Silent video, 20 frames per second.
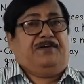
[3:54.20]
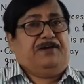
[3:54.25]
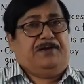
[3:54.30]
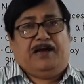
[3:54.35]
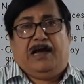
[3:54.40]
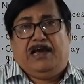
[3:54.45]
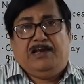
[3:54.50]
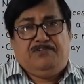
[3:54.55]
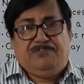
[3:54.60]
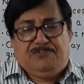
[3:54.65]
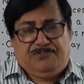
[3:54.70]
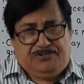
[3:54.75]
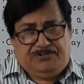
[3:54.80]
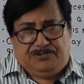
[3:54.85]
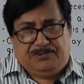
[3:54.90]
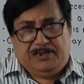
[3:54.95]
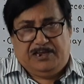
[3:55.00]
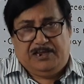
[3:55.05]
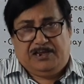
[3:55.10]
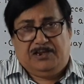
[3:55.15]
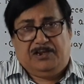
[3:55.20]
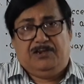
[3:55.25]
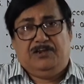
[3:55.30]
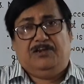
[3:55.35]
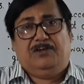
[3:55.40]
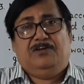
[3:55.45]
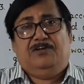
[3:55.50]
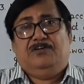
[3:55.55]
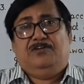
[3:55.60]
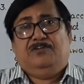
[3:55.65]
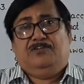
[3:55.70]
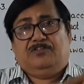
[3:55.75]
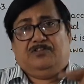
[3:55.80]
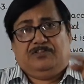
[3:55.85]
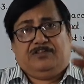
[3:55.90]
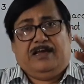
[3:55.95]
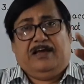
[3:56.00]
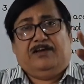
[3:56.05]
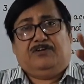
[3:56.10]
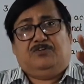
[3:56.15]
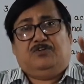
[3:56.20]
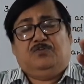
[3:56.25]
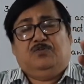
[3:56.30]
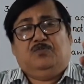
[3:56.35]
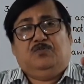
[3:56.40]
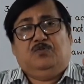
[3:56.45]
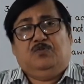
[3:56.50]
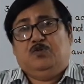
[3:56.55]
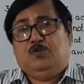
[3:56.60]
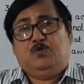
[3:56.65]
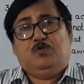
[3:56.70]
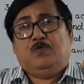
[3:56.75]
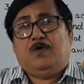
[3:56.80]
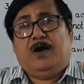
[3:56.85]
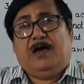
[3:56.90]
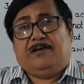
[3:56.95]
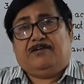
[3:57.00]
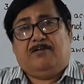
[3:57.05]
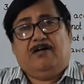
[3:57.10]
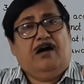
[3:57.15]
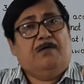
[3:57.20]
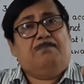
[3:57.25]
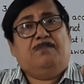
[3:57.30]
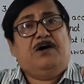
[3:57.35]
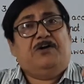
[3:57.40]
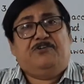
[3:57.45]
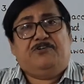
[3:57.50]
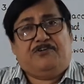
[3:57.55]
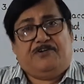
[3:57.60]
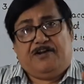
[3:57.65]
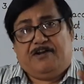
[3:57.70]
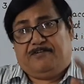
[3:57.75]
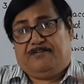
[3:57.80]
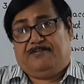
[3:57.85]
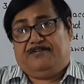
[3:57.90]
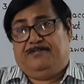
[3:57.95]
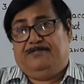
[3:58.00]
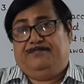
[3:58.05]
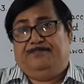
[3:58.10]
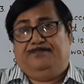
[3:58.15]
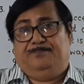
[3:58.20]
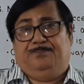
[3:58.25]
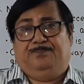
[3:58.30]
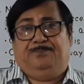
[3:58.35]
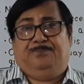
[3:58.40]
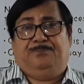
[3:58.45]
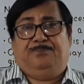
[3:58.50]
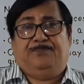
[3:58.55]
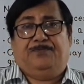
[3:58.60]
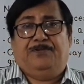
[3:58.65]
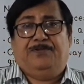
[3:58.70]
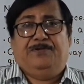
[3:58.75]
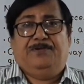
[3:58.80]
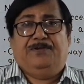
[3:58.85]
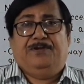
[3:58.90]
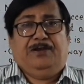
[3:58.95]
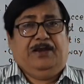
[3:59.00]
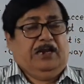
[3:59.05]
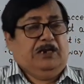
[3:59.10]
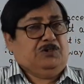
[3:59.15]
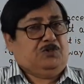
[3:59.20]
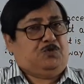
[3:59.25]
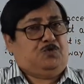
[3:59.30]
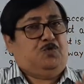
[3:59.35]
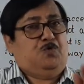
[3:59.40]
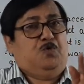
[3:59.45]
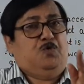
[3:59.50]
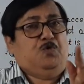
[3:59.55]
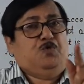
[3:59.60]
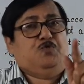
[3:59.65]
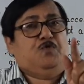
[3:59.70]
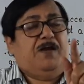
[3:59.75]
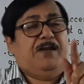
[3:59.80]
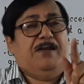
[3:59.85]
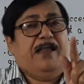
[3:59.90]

I say that you are a murderer, and so you are